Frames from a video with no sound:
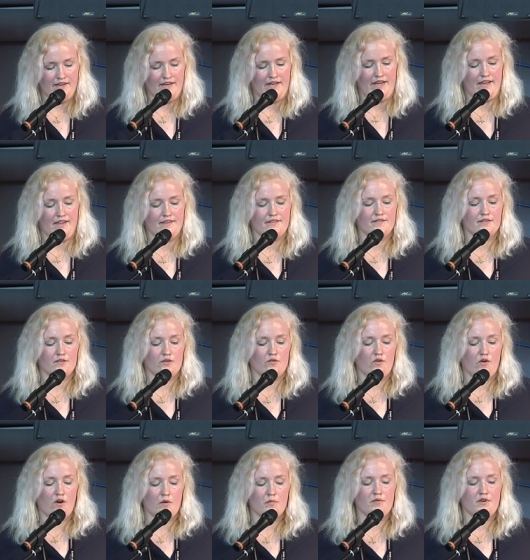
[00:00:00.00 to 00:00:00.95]
As the
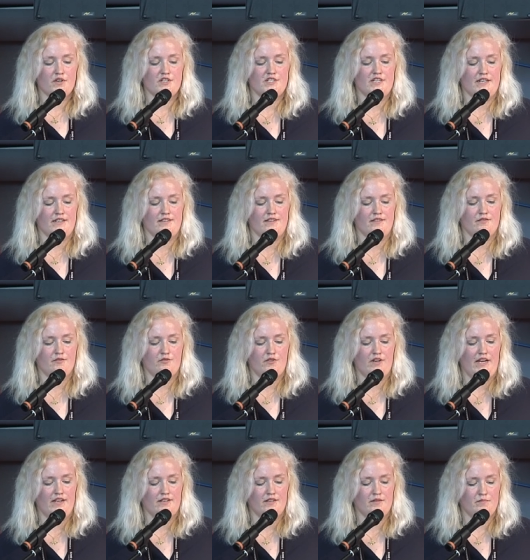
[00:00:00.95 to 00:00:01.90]
core project is
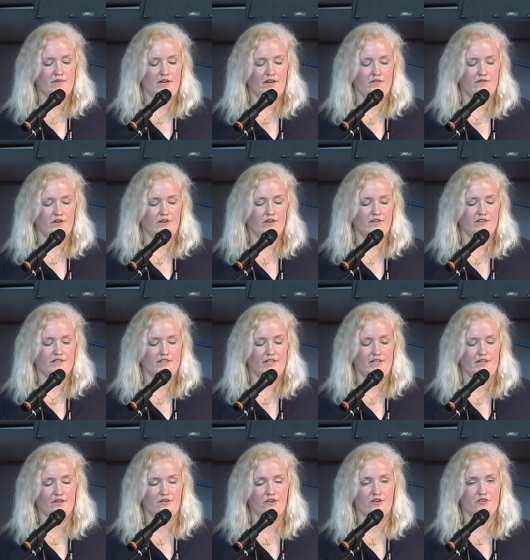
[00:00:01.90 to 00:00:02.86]
created by
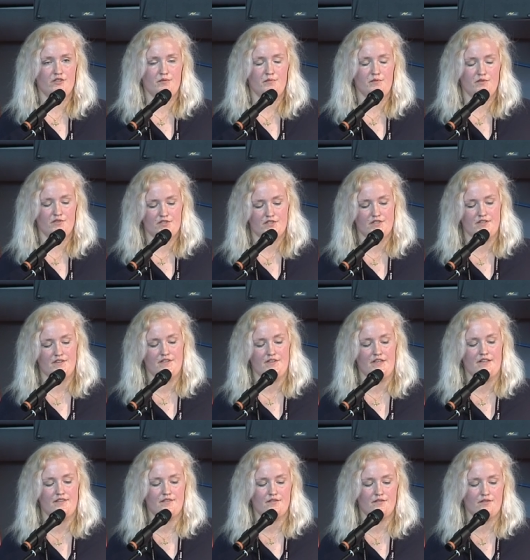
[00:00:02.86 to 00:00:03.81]
volunteer contributions,
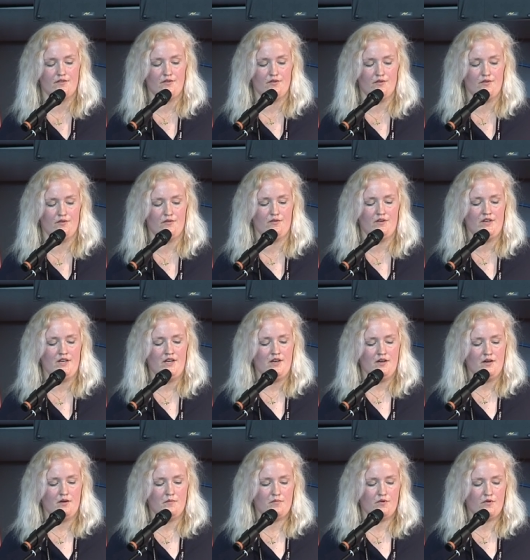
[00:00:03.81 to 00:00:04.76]
that's so
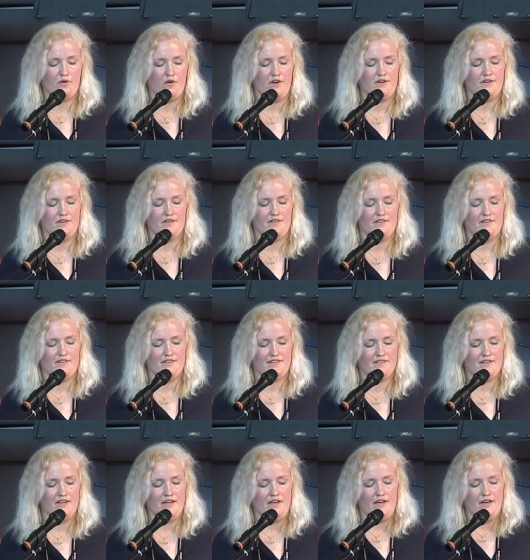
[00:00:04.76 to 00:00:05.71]
important.